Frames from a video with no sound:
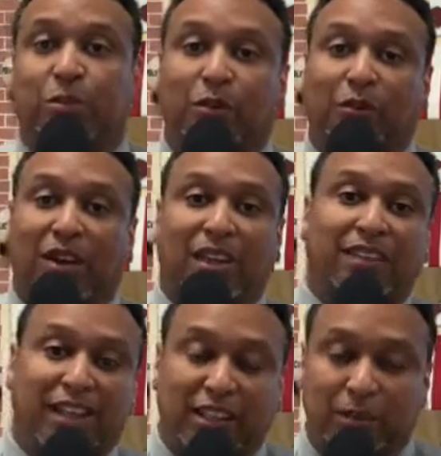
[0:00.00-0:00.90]
provide
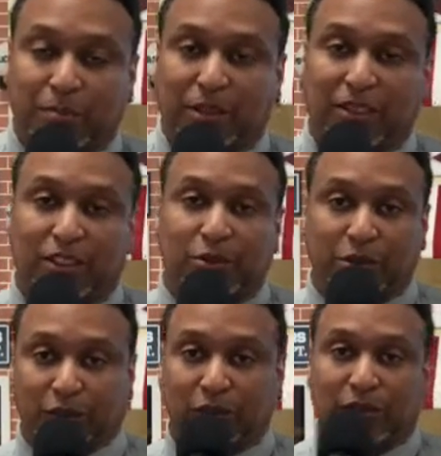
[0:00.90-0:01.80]
that experience through
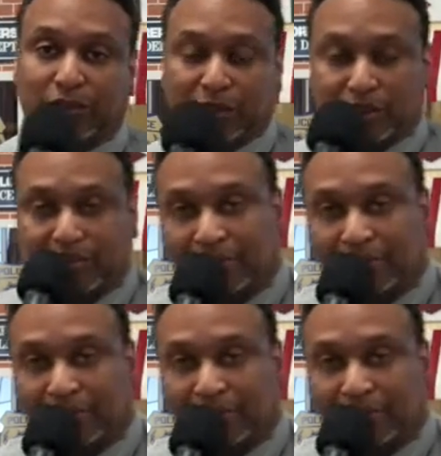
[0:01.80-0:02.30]
your culture.